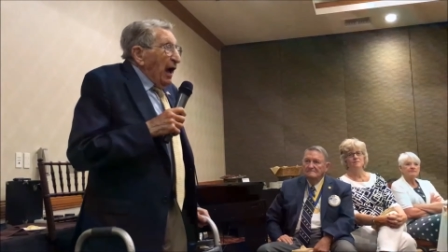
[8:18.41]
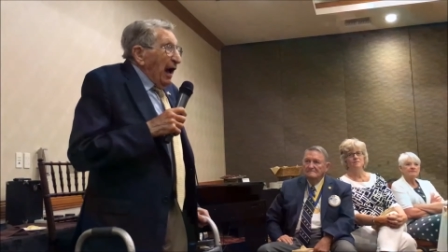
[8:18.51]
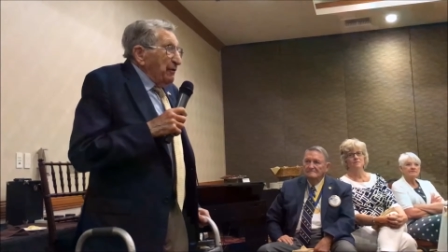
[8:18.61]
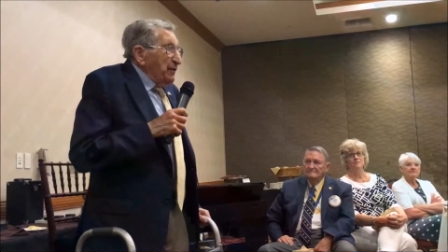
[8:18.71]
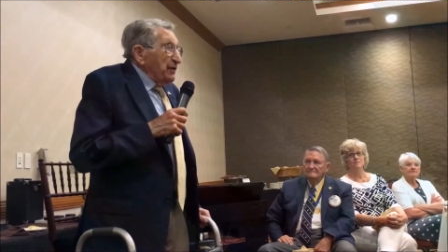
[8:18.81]

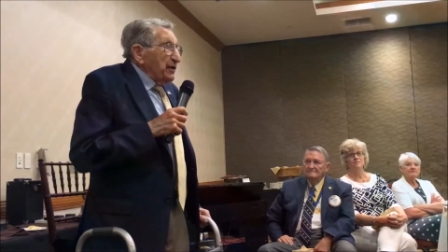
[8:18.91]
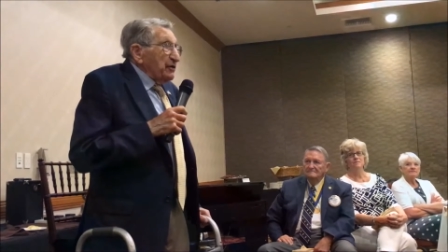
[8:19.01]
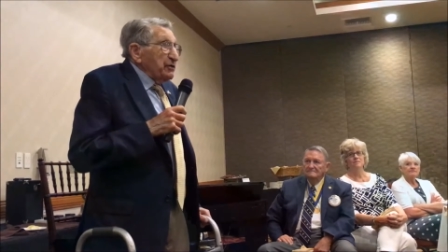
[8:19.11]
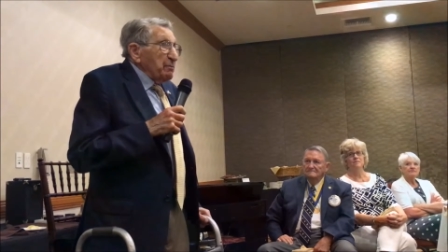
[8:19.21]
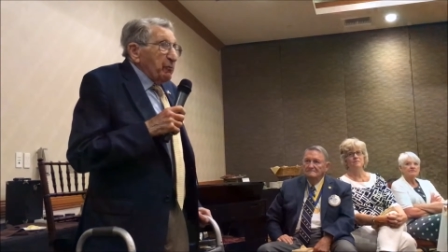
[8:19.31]
I think that
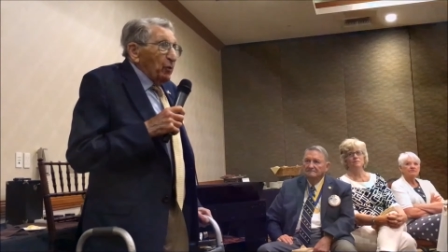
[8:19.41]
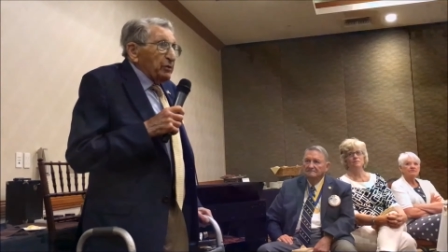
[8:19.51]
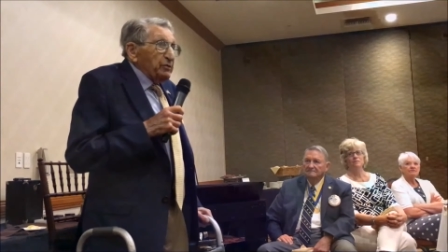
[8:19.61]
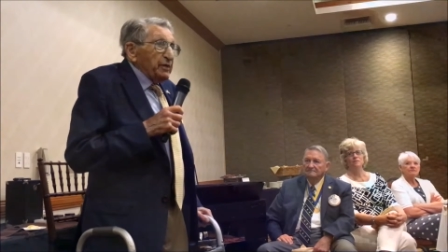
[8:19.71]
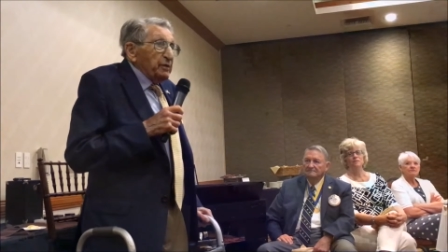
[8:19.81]
it's
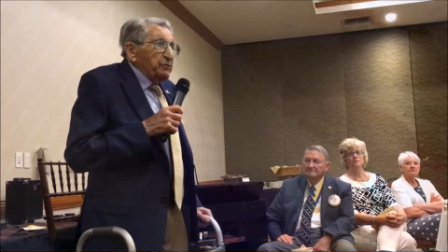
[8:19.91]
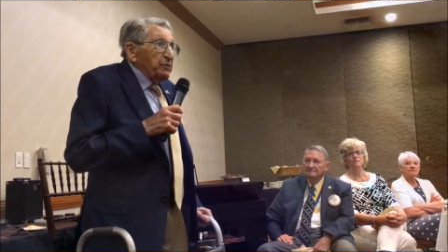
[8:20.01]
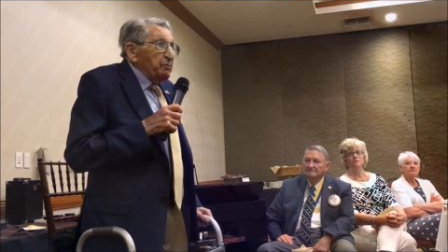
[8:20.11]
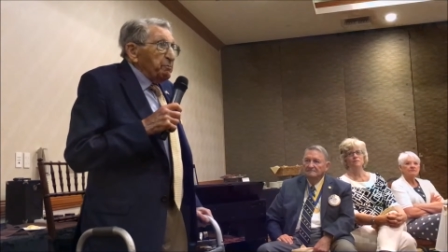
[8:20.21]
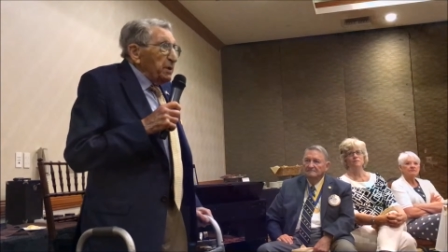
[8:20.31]
important that
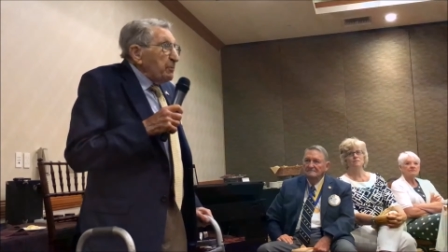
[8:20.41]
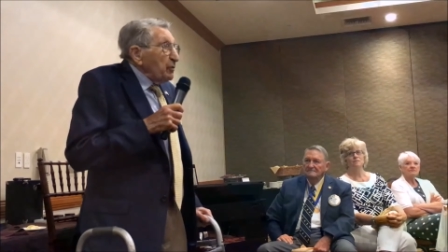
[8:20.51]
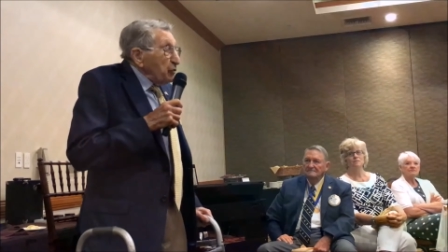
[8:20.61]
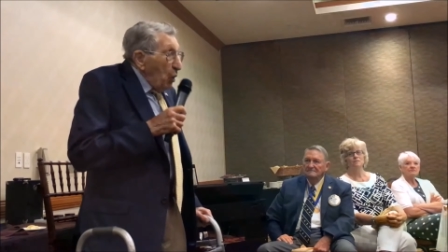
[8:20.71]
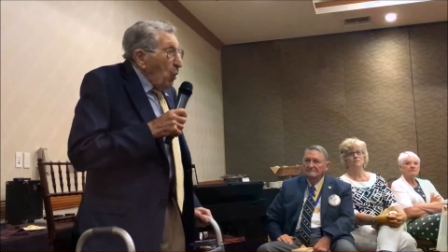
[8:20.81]
people
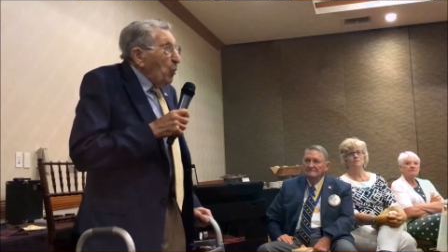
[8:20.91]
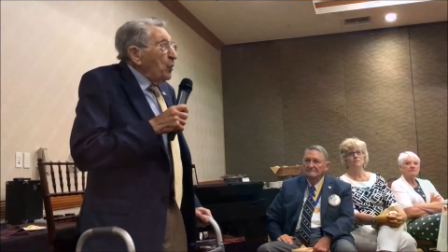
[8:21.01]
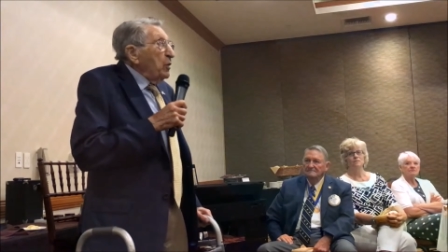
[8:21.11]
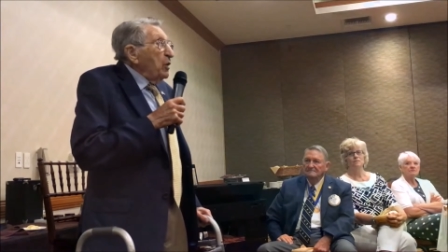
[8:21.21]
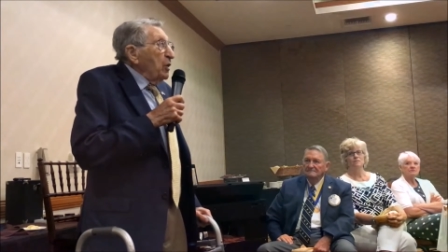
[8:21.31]

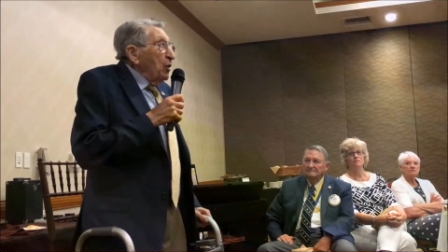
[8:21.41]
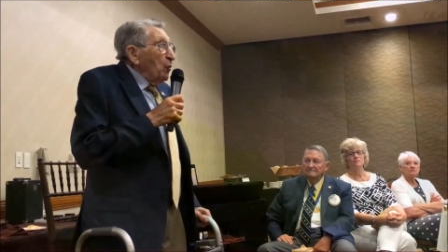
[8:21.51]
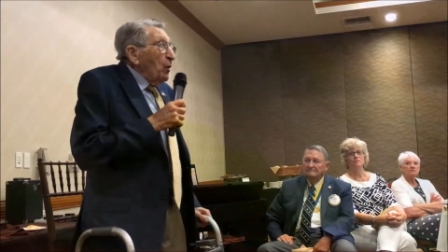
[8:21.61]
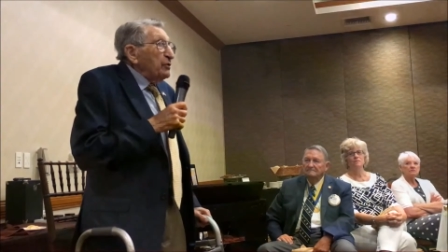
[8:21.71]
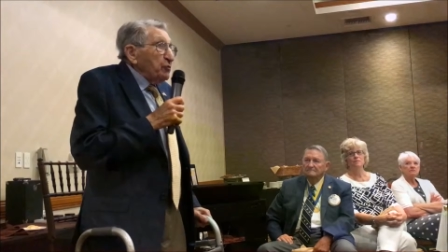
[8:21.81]
know
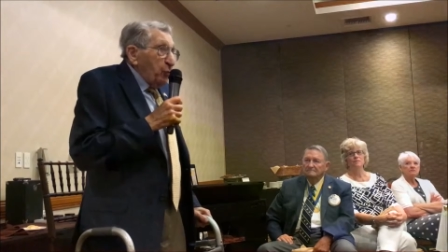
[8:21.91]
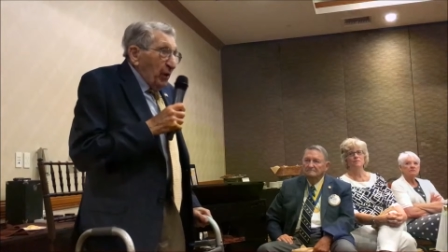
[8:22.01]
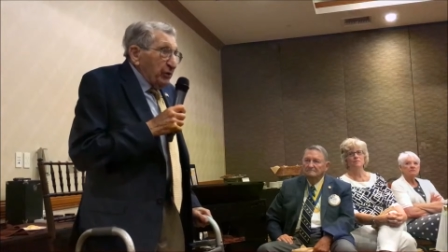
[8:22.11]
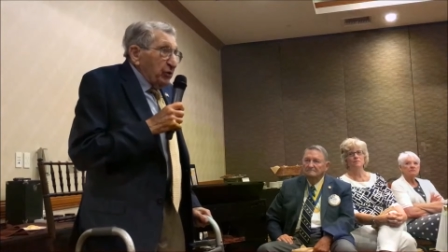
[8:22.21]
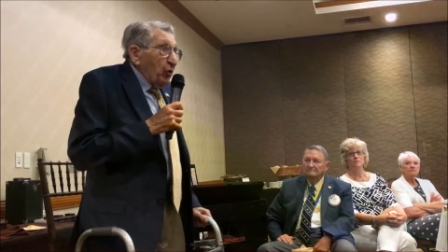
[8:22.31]
what
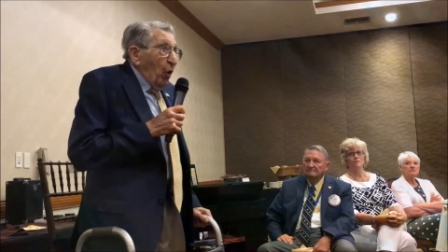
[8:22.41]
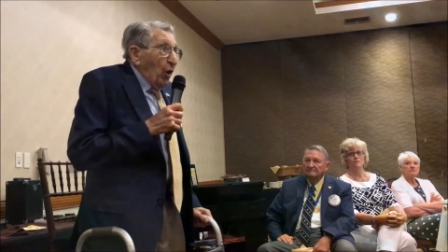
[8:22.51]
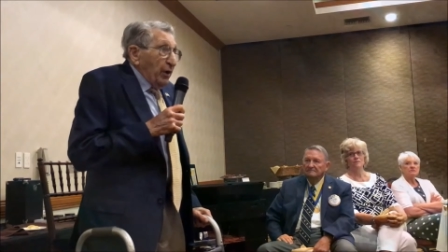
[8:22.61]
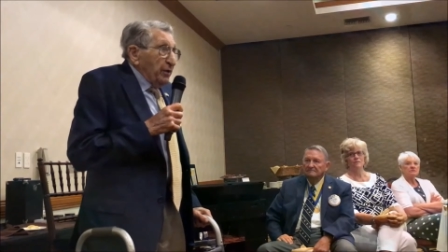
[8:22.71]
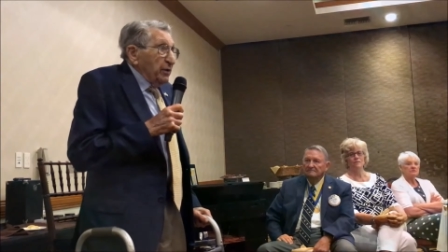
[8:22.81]
went
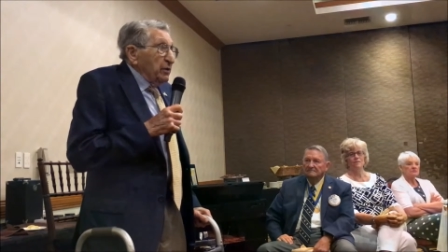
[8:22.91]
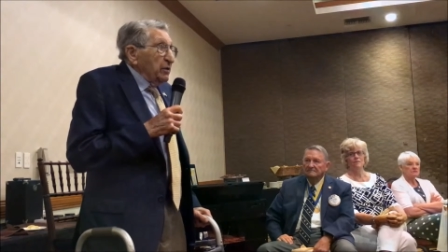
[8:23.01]
on.